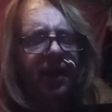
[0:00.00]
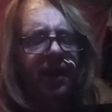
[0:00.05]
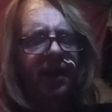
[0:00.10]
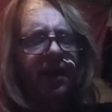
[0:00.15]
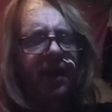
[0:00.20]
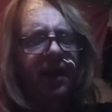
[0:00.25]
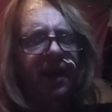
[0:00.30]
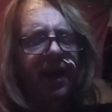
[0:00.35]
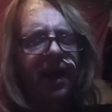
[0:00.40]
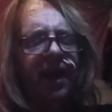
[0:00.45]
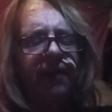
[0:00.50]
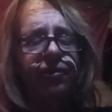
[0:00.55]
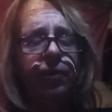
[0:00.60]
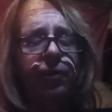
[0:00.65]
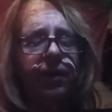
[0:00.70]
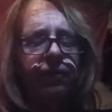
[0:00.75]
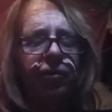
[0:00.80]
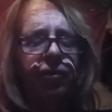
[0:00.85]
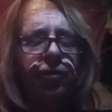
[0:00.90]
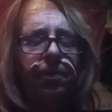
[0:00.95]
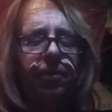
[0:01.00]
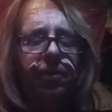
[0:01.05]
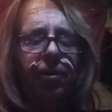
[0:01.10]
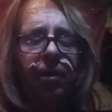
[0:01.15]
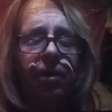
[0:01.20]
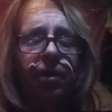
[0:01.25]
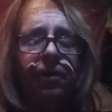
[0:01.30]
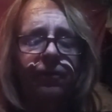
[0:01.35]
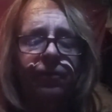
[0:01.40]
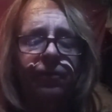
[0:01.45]
Have you ever
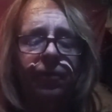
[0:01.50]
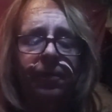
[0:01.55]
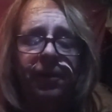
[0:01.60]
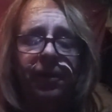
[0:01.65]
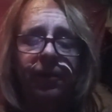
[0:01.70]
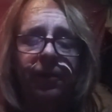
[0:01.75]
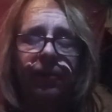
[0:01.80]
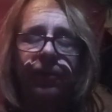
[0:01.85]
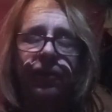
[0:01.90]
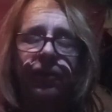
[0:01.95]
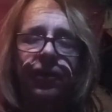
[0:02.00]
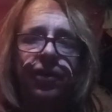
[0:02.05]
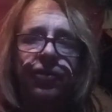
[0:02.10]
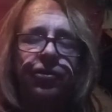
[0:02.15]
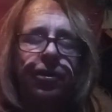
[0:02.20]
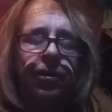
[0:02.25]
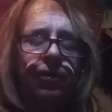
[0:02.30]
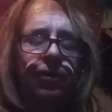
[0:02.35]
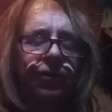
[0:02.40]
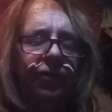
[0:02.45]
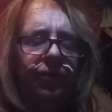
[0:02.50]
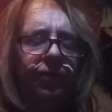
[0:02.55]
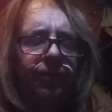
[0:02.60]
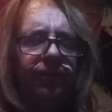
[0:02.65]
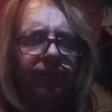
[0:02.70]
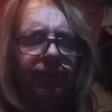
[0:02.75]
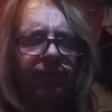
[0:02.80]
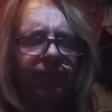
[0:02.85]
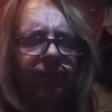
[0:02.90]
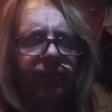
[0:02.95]
departed from it? Said Jokes.
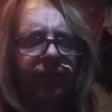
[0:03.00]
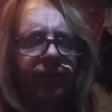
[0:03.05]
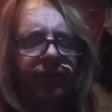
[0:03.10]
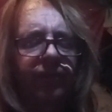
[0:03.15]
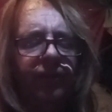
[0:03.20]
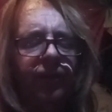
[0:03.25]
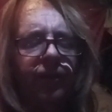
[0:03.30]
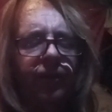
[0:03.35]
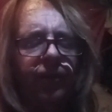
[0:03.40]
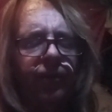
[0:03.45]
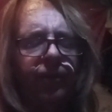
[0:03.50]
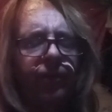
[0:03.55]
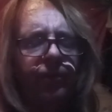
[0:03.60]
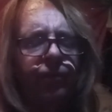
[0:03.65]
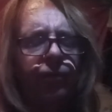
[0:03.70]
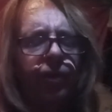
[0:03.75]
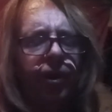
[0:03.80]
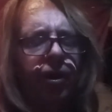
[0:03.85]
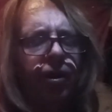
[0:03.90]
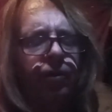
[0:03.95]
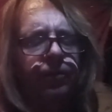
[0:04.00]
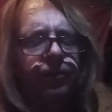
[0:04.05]
Well,